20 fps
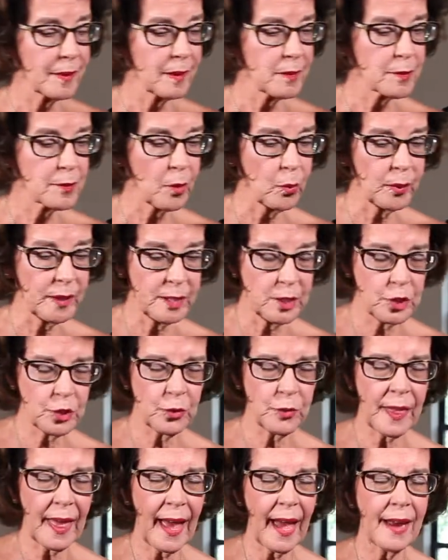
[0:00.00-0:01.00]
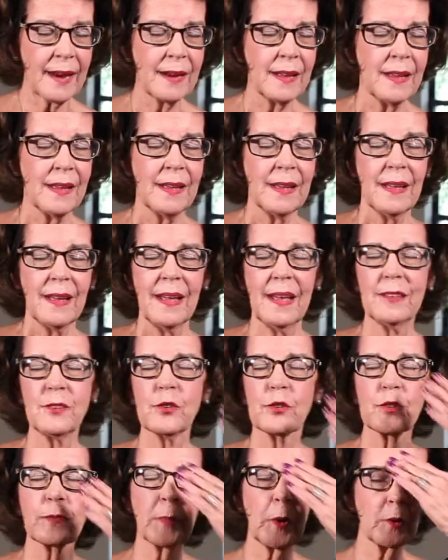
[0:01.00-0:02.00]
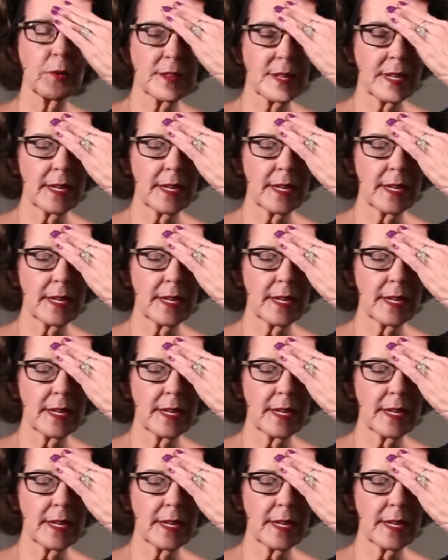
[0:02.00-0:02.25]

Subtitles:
So we do that, and you're supposed